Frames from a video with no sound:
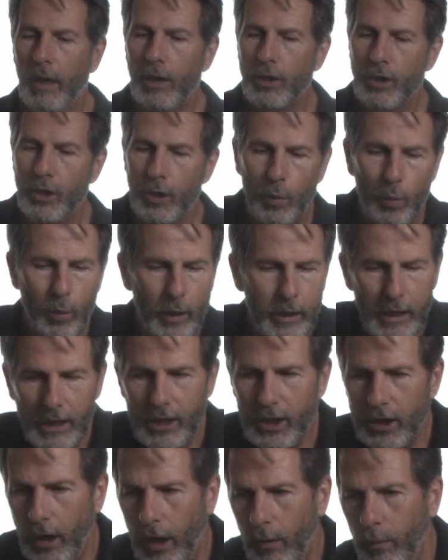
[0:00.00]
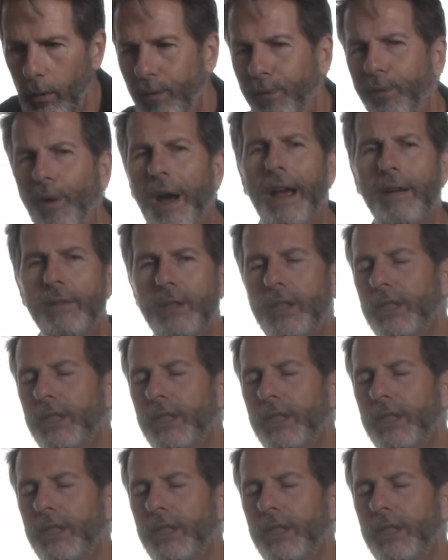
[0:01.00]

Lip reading: So we're going to start with 5